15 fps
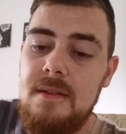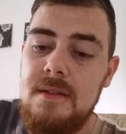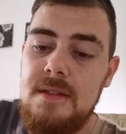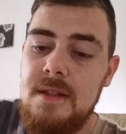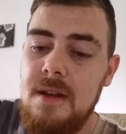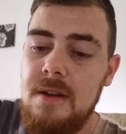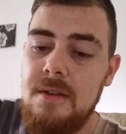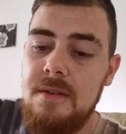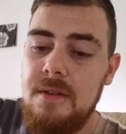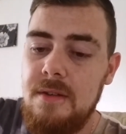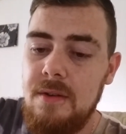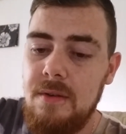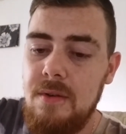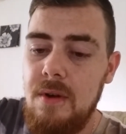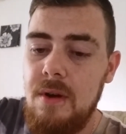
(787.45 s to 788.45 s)
So
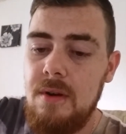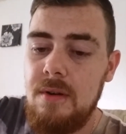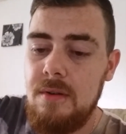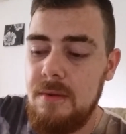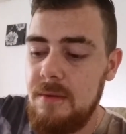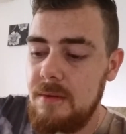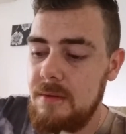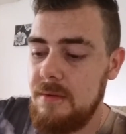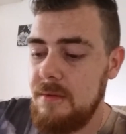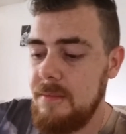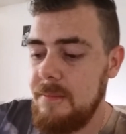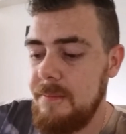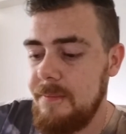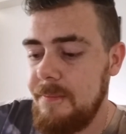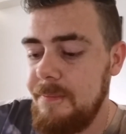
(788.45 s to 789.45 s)
you're not
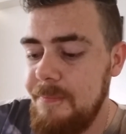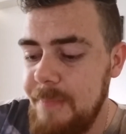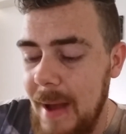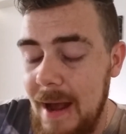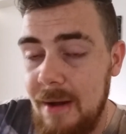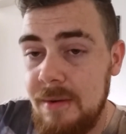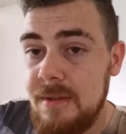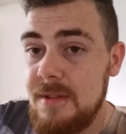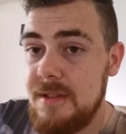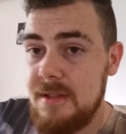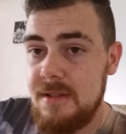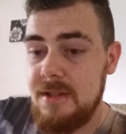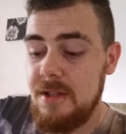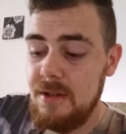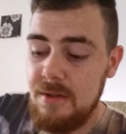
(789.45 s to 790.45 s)
bound
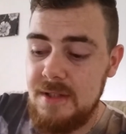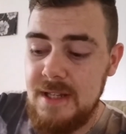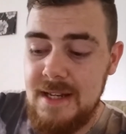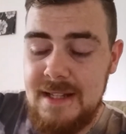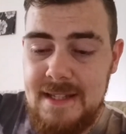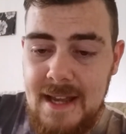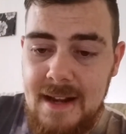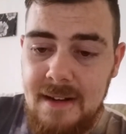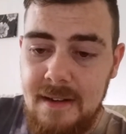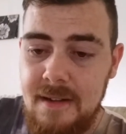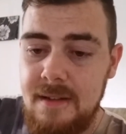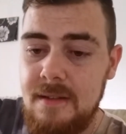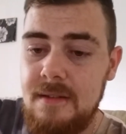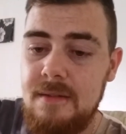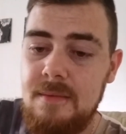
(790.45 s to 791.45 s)
to using a tank.
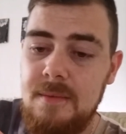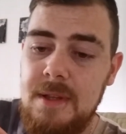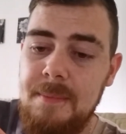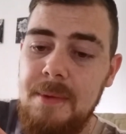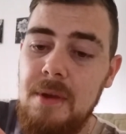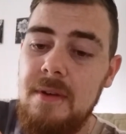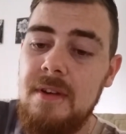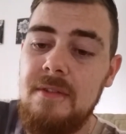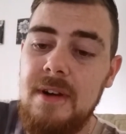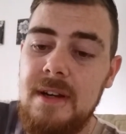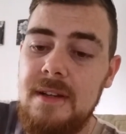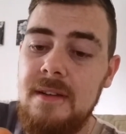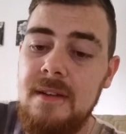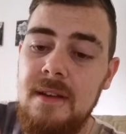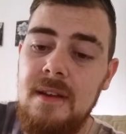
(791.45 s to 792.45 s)
With the beauty
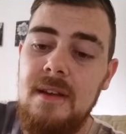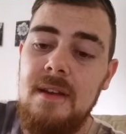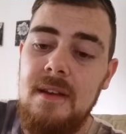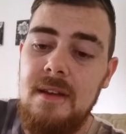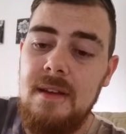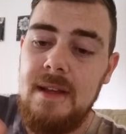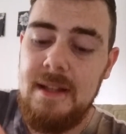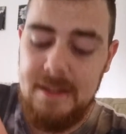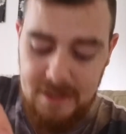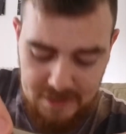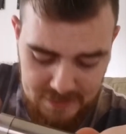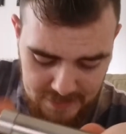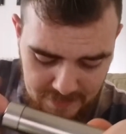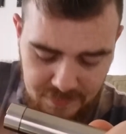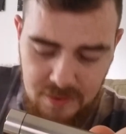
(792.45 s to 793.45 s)
ring, it
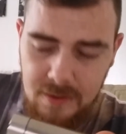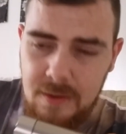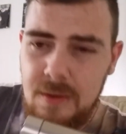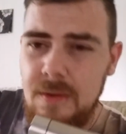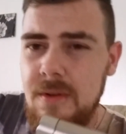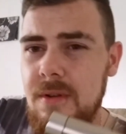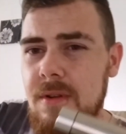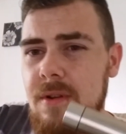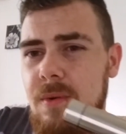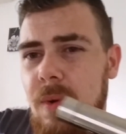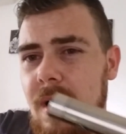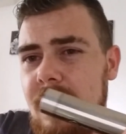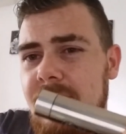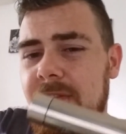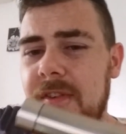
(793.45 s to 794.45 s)
does give you
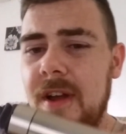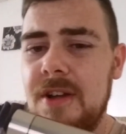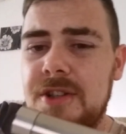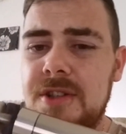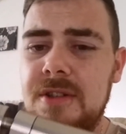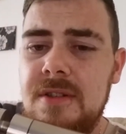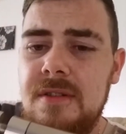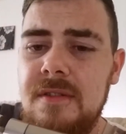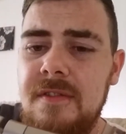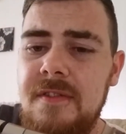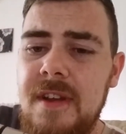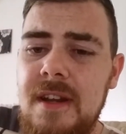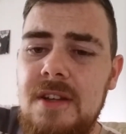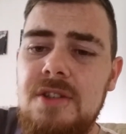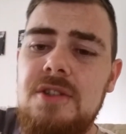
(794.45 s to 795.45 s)
quite a flush
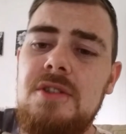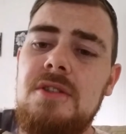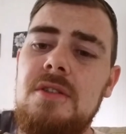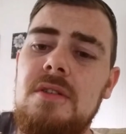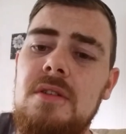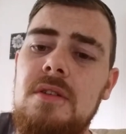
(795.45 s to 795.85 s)
finish.